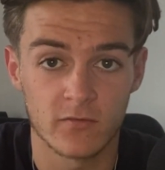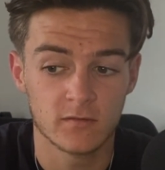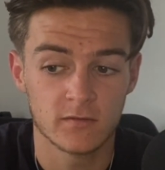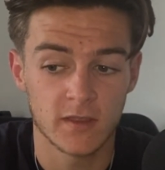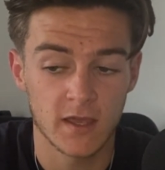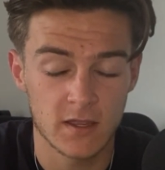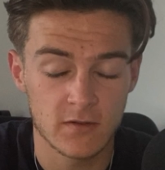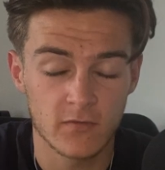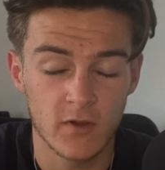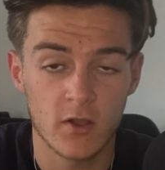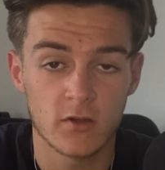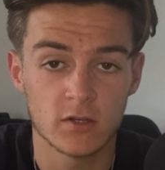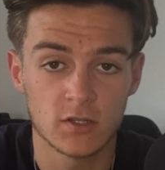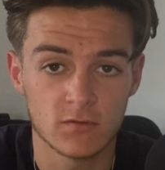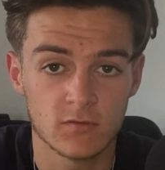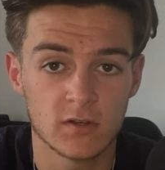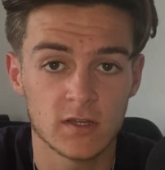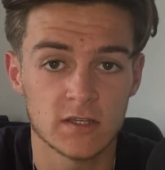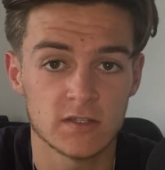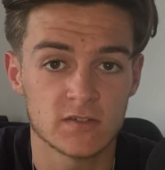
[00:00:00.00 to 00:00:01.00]
They've only
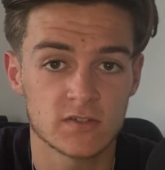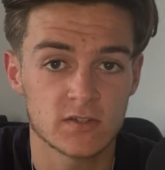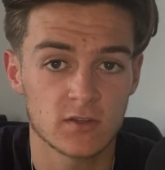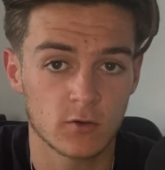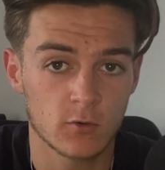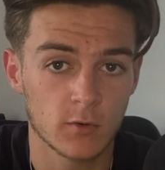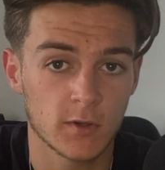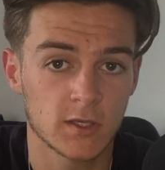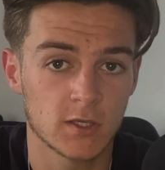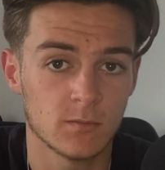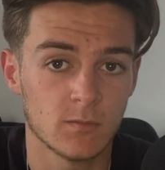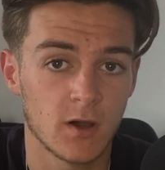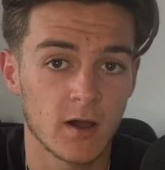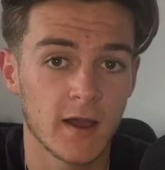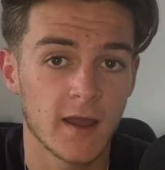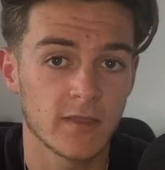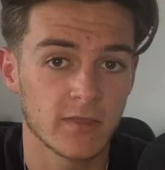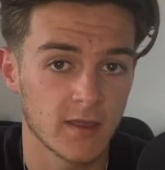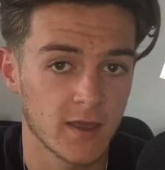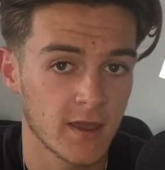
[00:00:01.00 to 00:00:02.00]
released the Quickie Mart
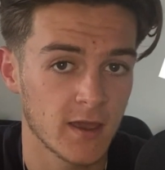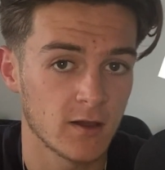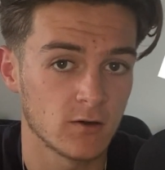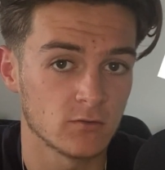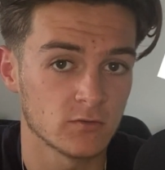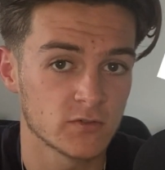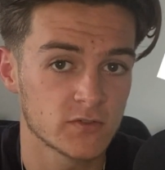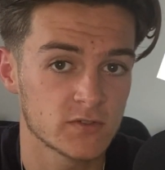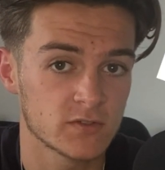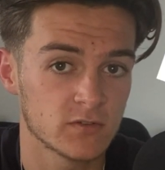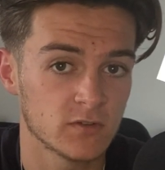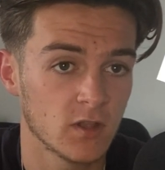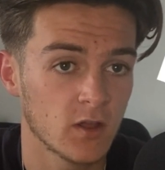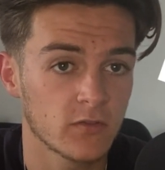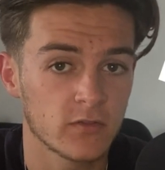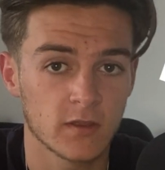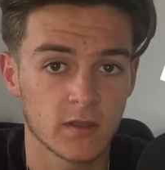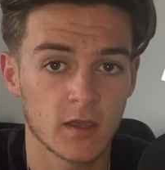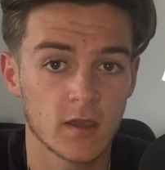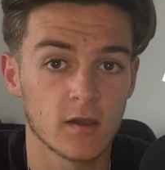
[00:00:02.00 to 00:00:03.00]
and the house,
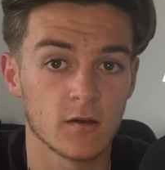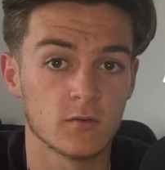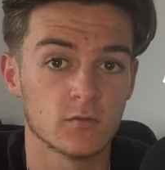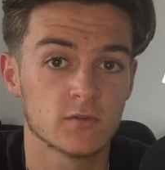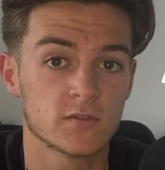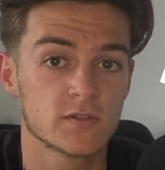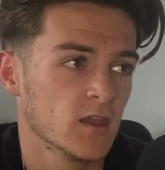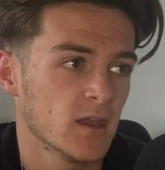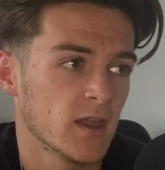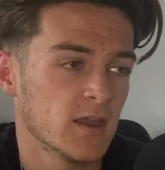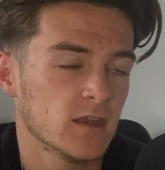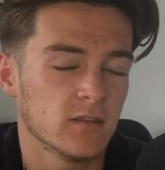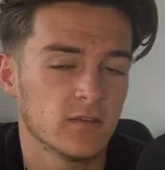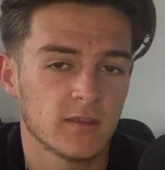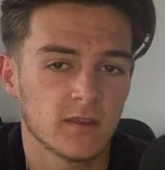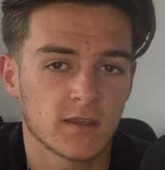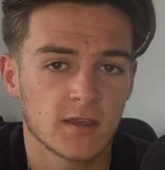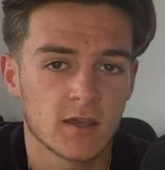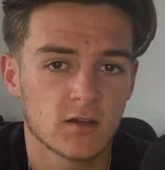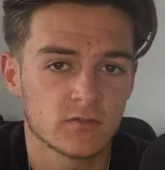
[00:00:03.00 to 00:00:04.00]
nothing else.
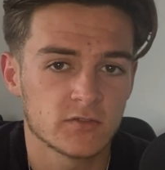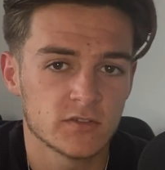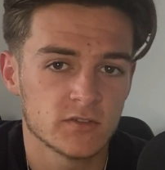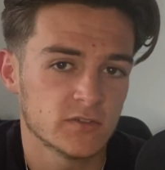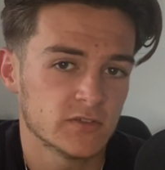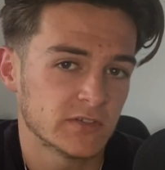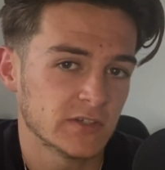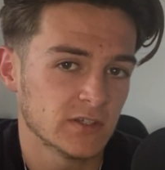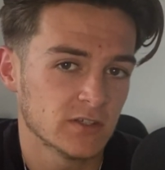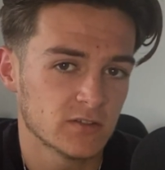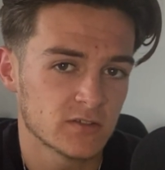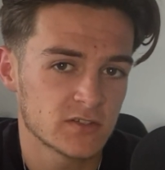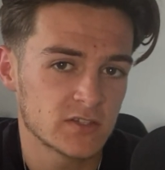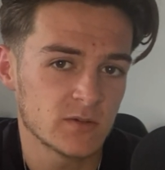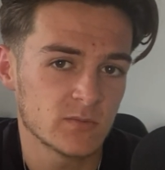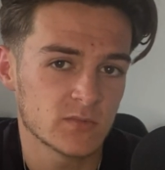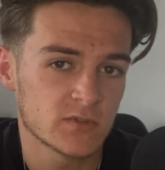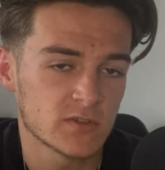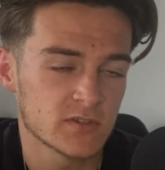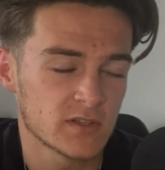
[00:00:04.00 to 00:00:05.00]
Anything else that you see The
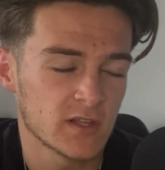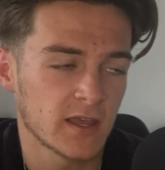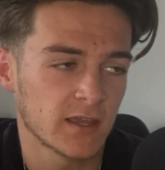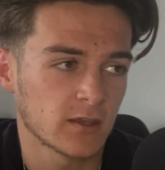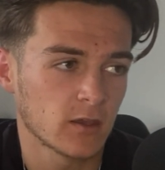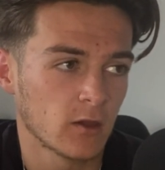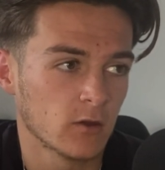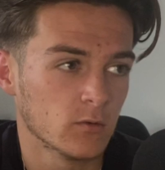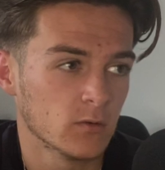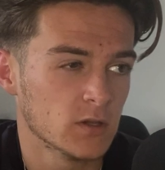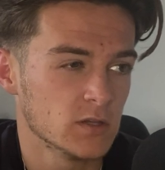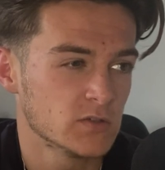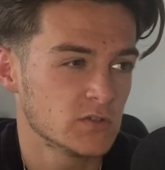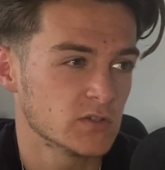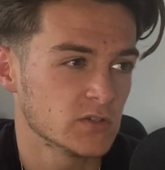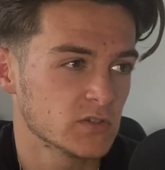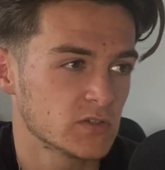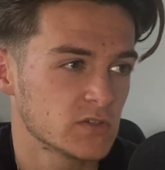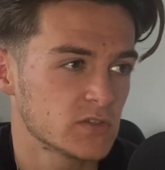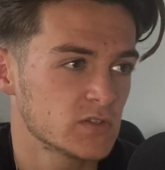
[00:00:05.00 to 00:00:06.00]
Simpsons Lego is
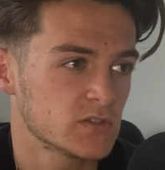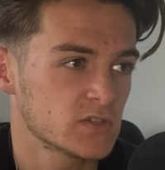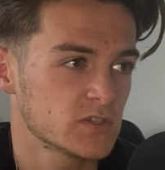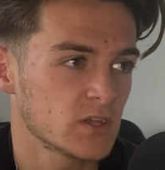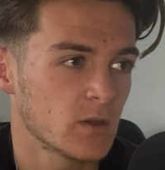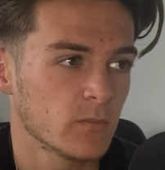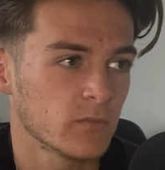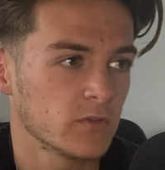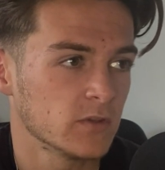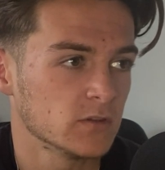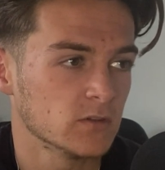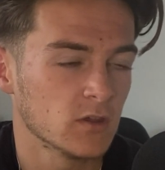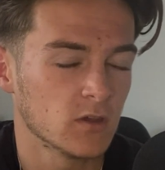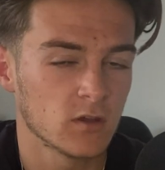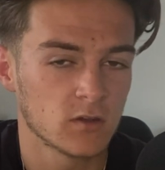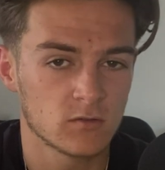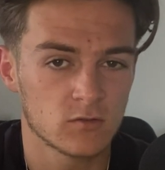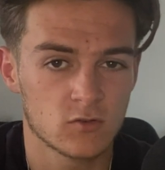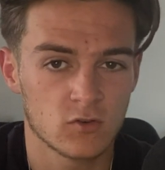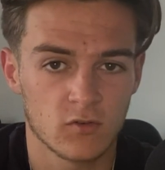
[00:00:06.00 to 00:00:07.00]
just something that a
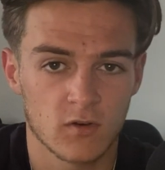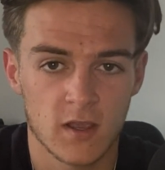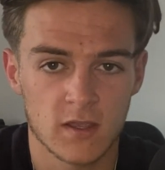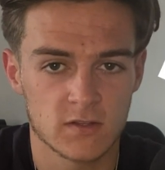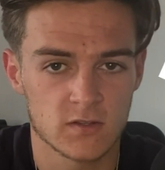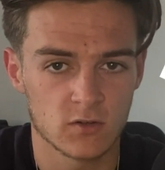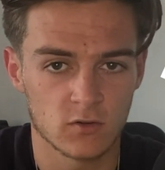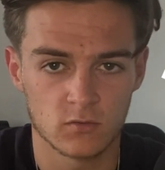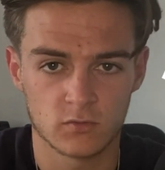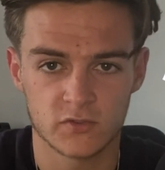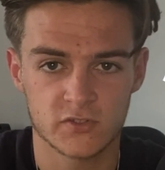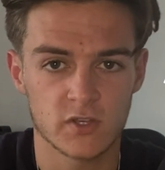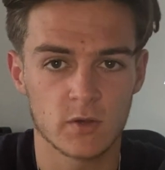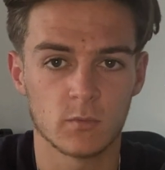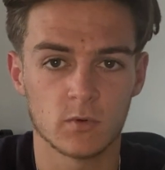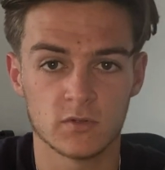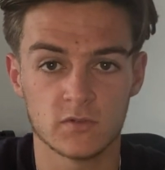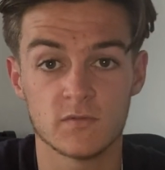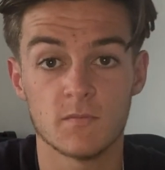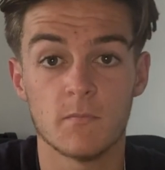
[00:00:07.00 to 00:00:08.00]
creator or
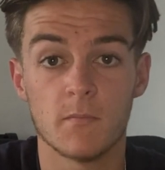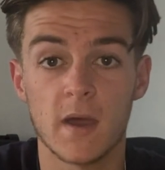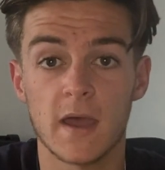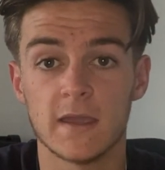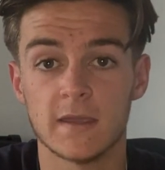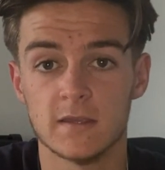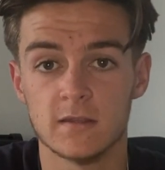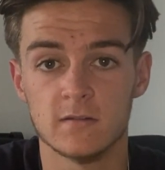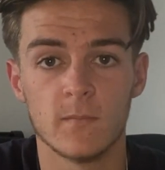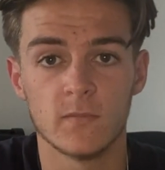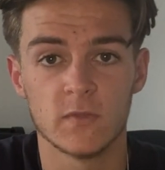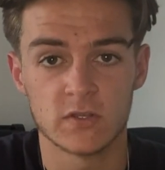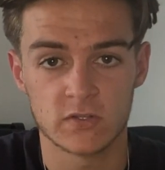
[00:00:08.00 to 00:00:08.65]
someone has made that's